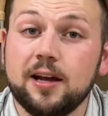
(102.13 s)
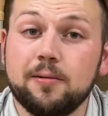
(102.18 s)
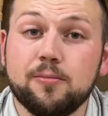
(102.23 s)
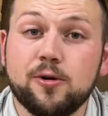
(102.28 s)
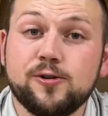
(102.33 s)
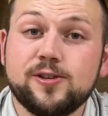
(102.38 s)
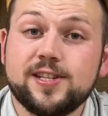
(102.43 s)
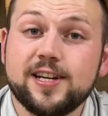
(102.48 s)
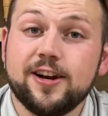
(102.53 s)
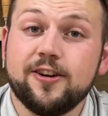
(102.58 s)

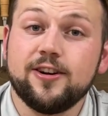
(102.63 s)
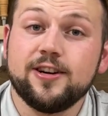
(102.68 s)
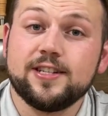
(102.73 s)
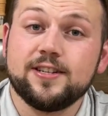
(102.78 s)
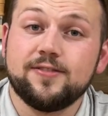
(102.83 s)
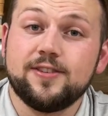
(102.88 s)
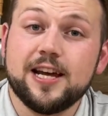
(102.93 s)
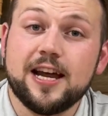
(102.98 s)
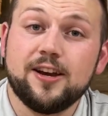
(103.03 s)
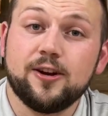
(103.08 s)
most areas
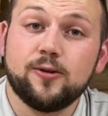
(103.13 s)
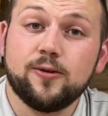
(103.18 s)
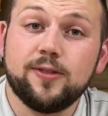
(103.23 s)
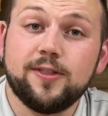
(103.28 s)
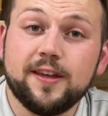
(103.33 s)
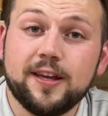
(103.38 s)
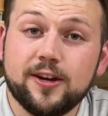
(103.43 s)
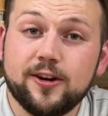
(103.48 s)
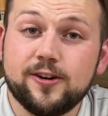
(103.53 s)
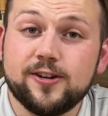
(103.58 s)
of technical
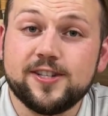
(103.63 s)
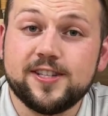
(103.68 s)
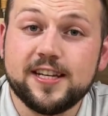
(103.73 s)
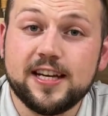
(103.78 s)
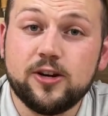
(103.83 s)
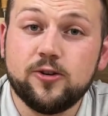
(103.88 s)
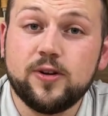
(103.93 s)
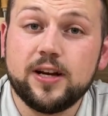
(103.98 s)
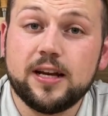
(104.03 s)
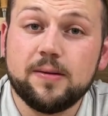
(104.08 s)
theater,
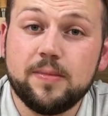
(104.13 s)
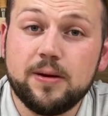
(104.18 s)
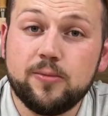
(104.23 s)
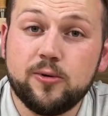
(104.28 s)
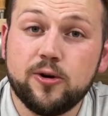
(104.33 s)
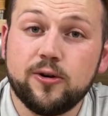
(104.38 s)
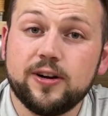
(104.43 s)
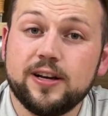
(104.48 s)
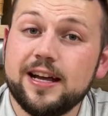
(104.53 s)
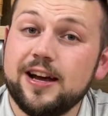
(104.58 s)
scenery can be
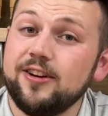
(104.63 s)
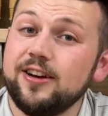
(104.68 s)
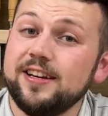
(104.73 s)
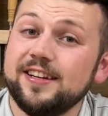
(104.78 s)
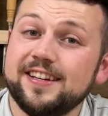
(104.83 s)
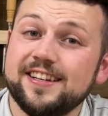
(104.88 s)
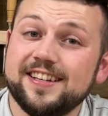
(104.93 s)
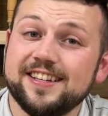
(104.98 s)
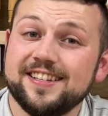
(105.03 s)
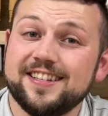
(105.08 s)
broken down
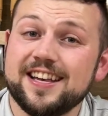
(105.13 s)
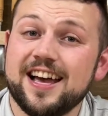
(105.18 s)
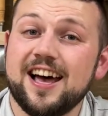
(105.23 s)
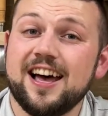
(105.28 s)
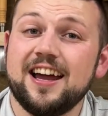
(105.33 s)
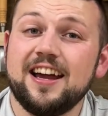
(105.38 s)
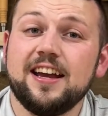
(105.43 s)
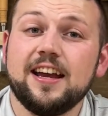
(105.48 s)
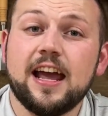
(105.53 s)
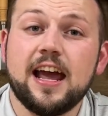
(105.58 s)
into
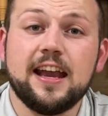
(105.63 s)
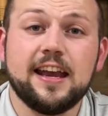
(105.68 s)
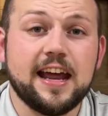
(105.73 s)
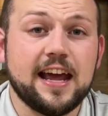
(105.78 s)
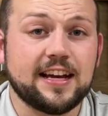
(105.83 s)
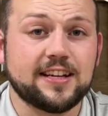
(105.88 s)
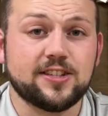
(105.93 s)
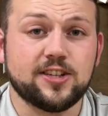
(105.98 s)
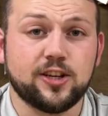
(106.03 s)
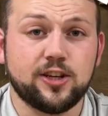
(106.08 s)
design and
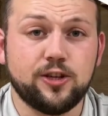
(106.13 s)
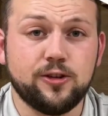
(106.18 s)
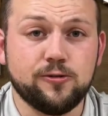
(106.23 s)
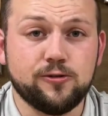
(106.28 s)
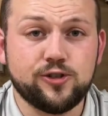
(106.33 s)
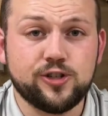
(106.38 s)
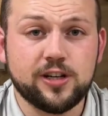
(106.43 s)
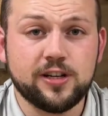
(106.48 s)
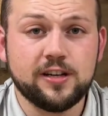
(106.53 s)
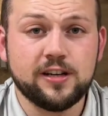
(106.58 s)

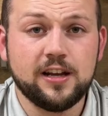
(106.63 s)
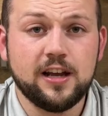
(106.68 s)
execution.